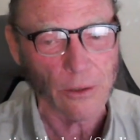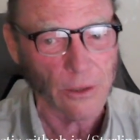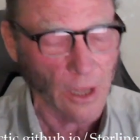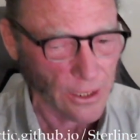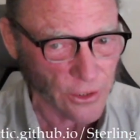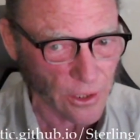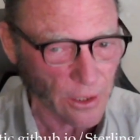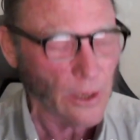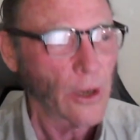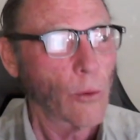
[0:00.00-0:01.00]
logic,
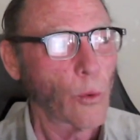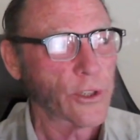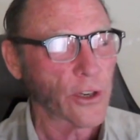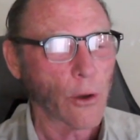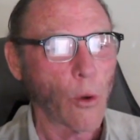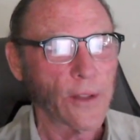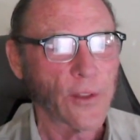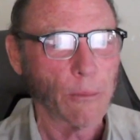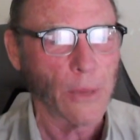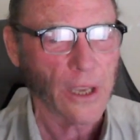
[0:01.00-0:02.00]
which in
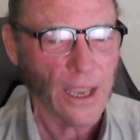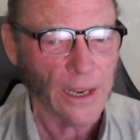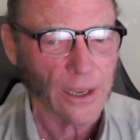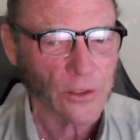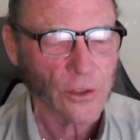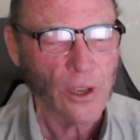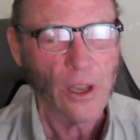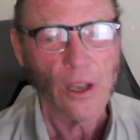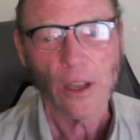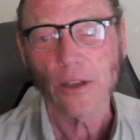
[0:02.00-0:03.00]
quantum mechanics
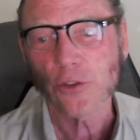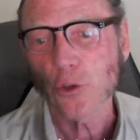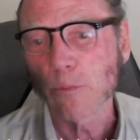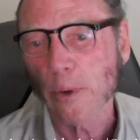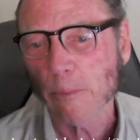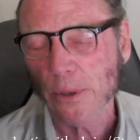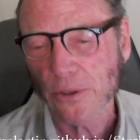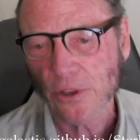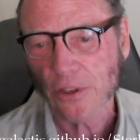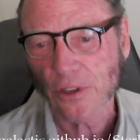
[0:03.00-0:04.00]
is
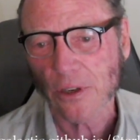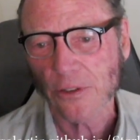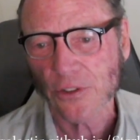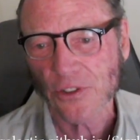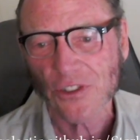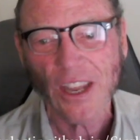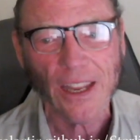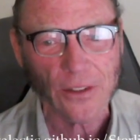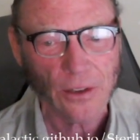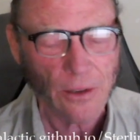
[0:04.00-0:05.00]
superpositional
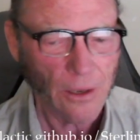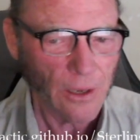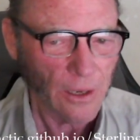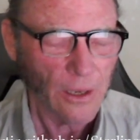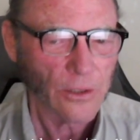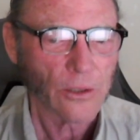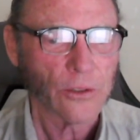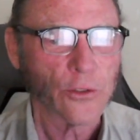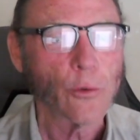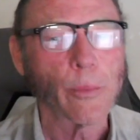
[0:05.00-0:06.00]
state. So
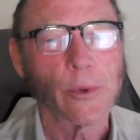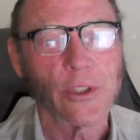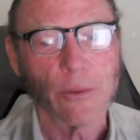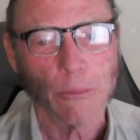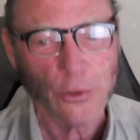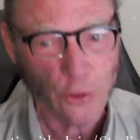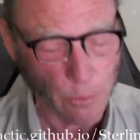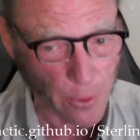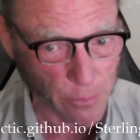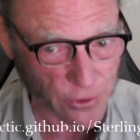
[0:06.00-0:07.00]

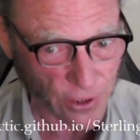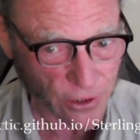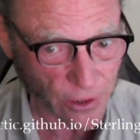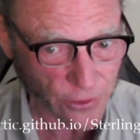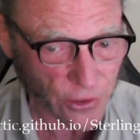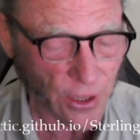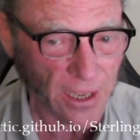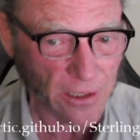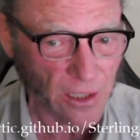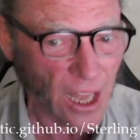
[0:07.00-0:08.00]
superpositional
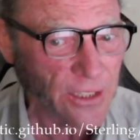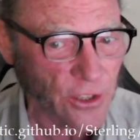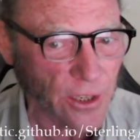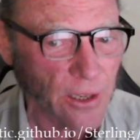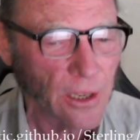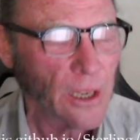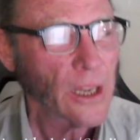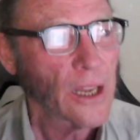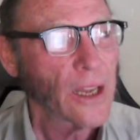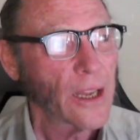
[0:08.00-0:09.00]
state logic
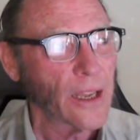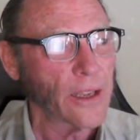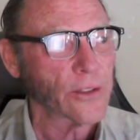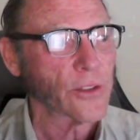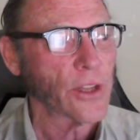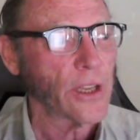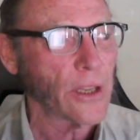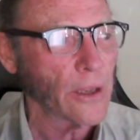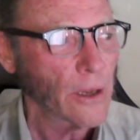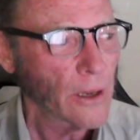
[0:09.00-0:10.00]
is
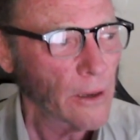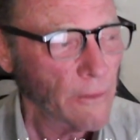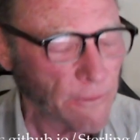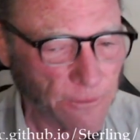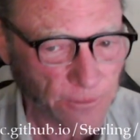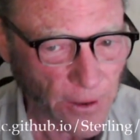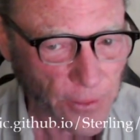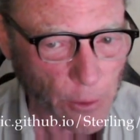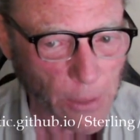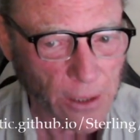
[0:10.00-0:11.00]
the
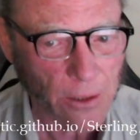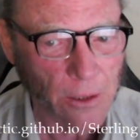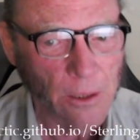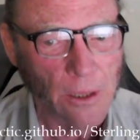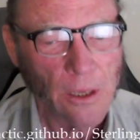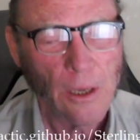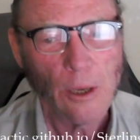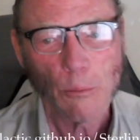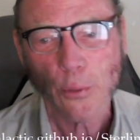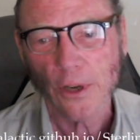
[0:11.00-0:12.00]
fundamental
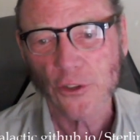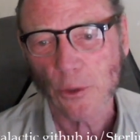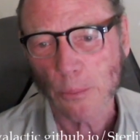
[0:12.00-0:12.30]
principle